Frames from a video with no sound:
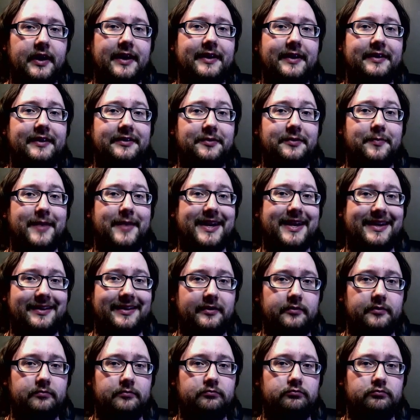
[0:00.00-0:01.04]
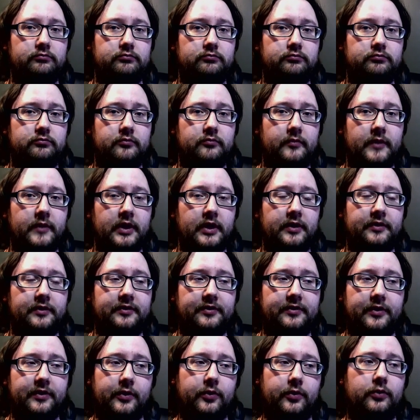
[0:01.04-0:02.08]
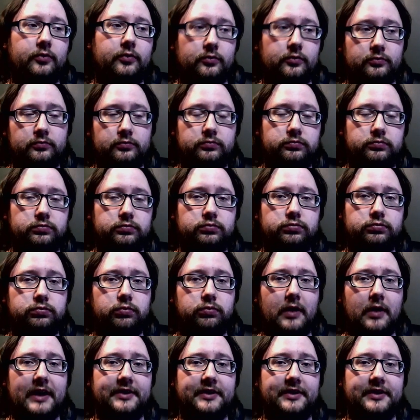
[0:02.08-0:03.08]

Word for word: that's made. So why